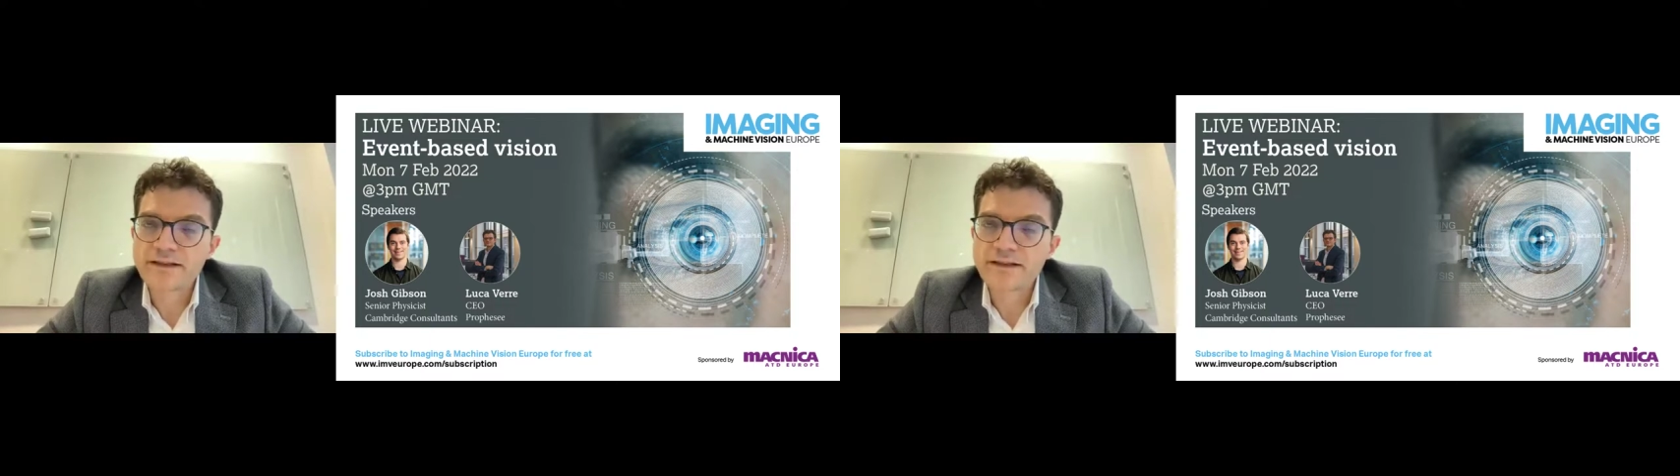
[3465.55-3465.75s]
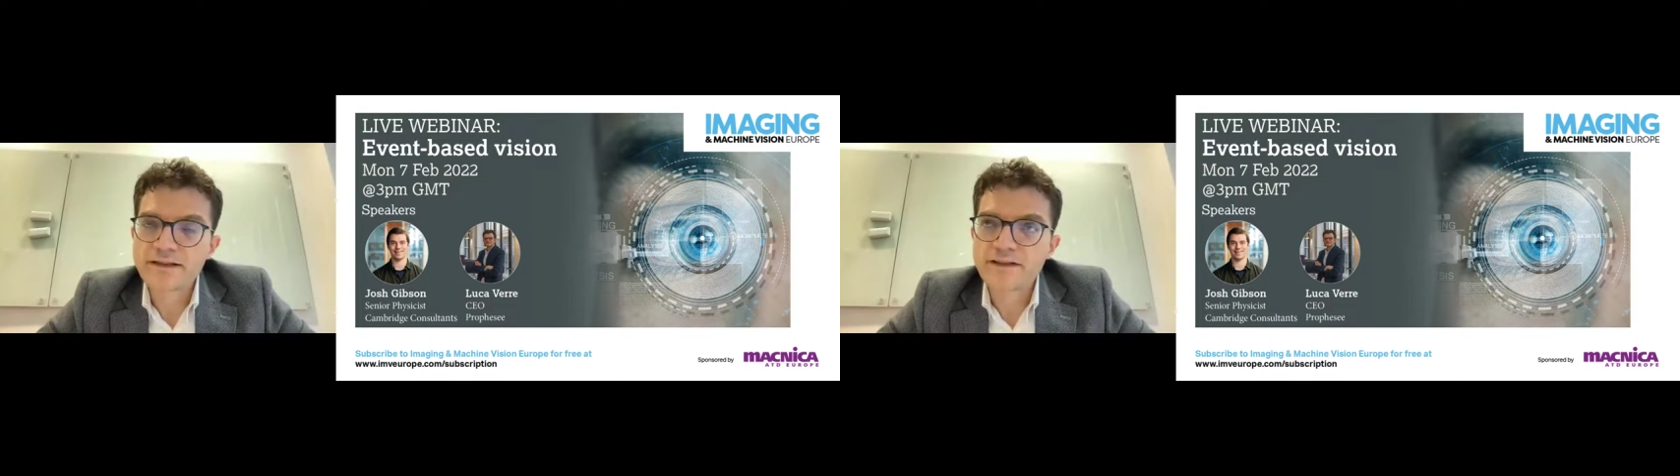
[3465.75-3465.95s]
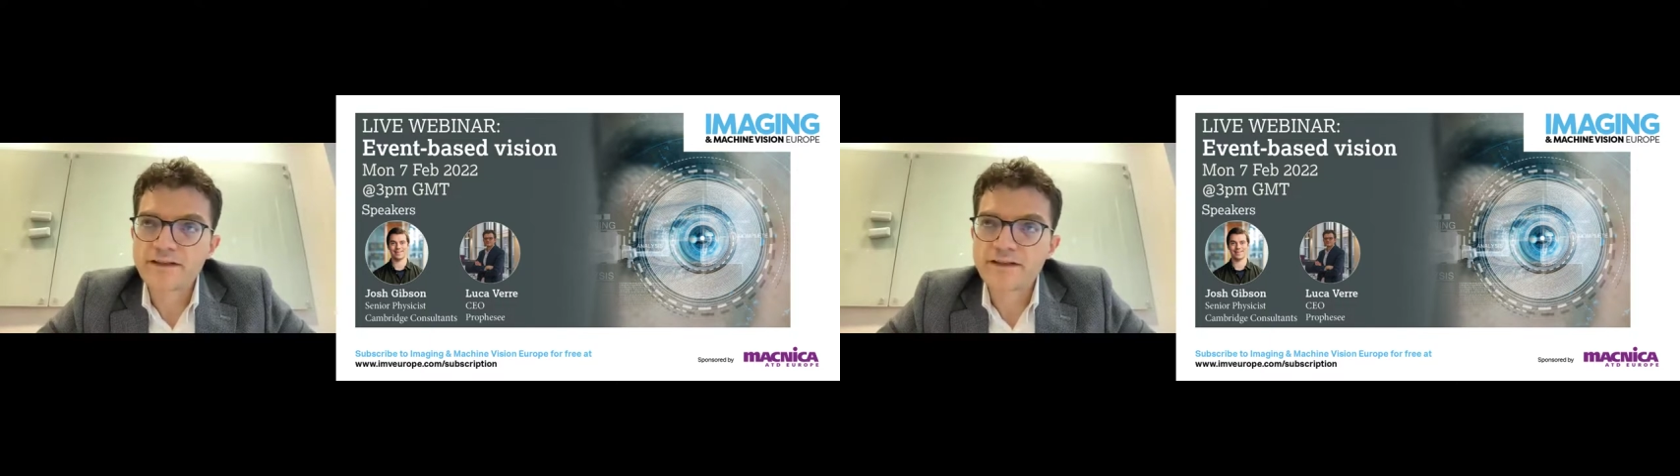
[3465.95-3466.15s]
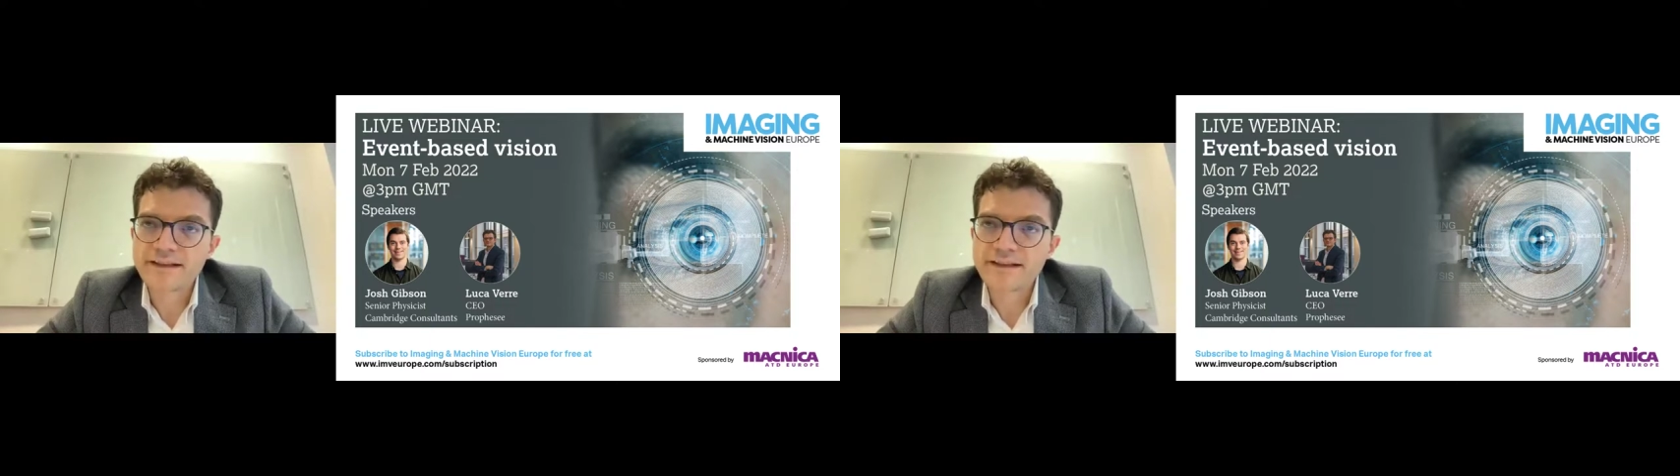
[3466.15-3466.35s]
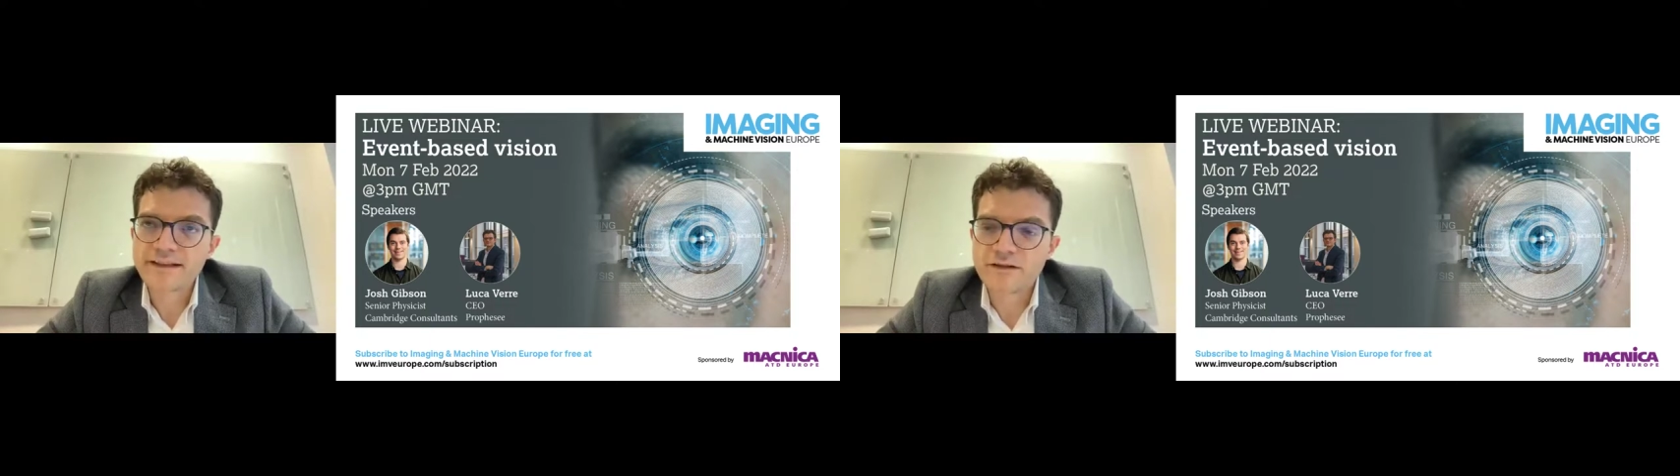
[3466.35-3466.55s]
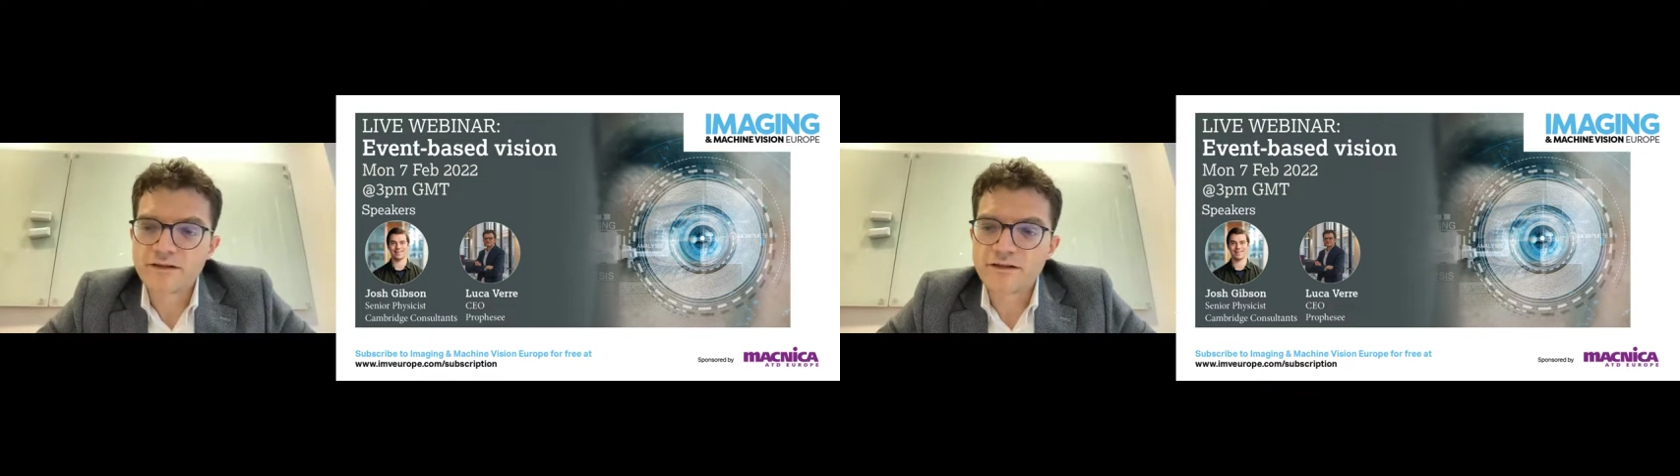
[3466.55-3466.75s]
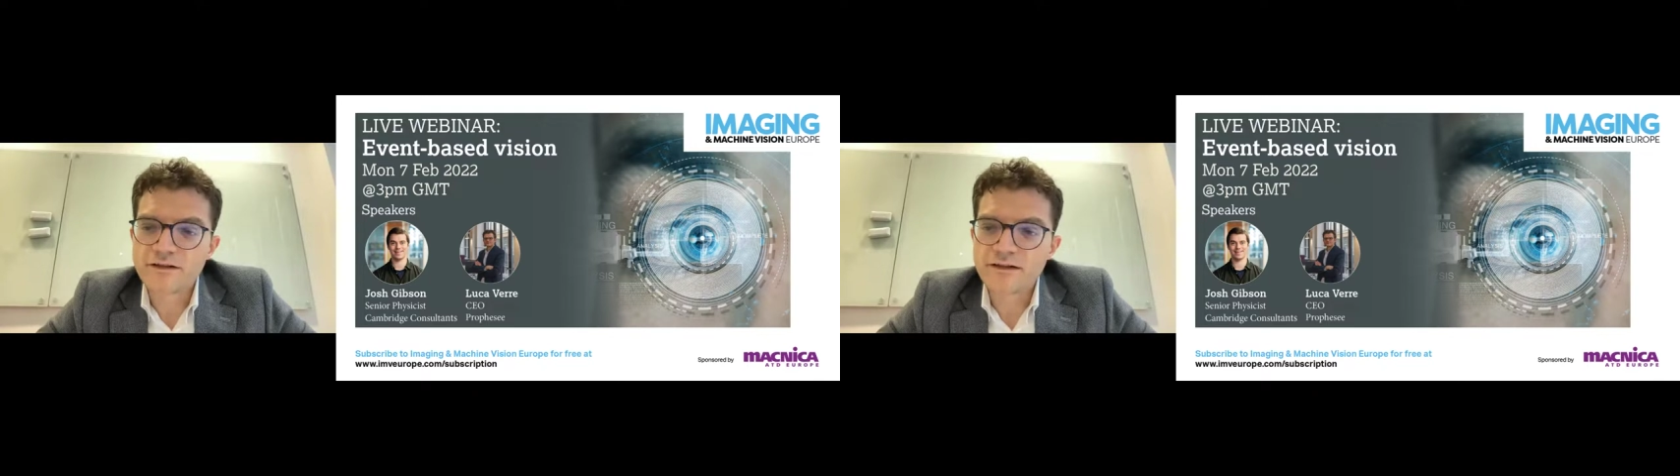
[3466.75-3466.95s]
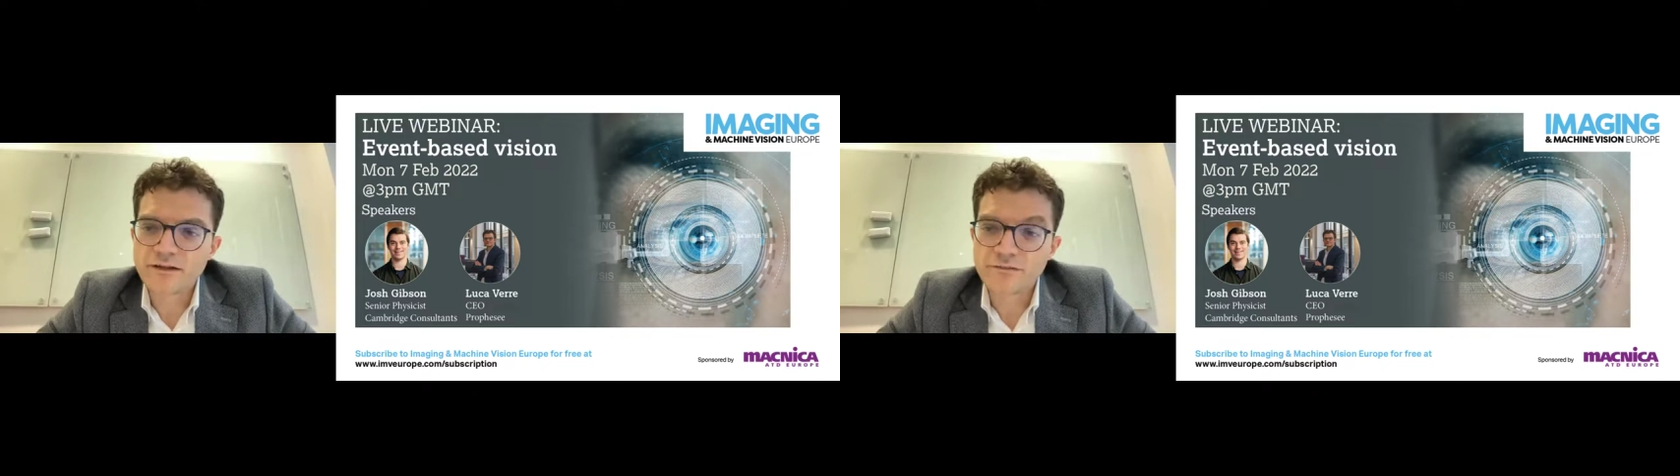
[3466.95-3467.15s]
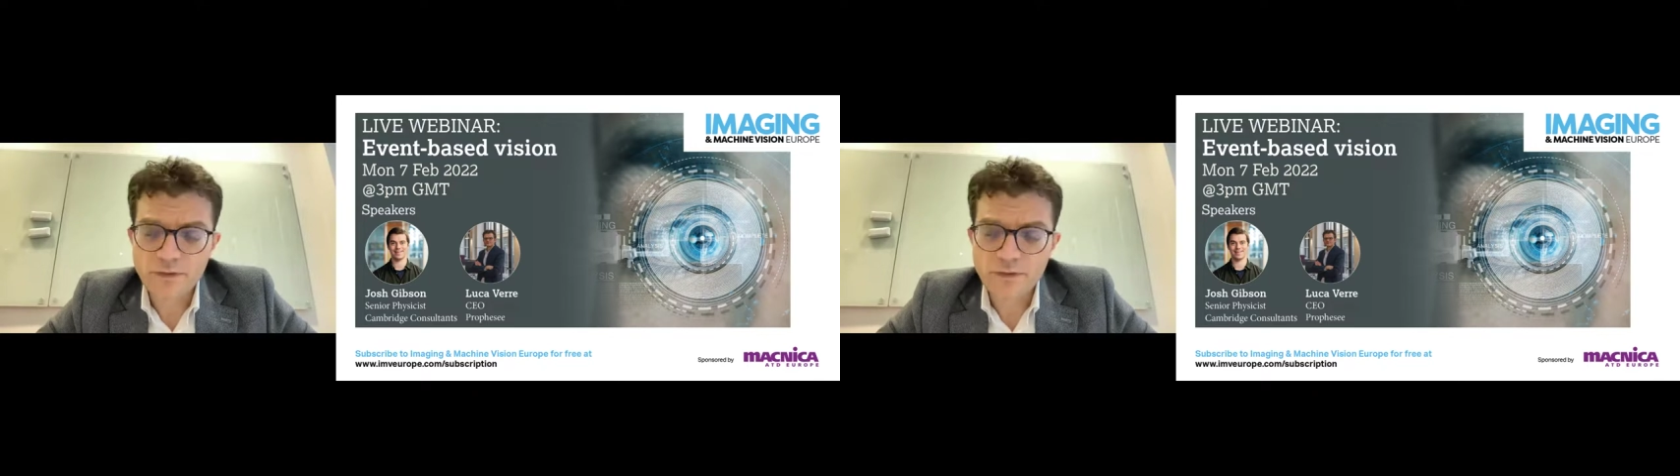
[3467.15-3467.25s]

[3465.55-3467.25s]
the scene, uh, of course, uh,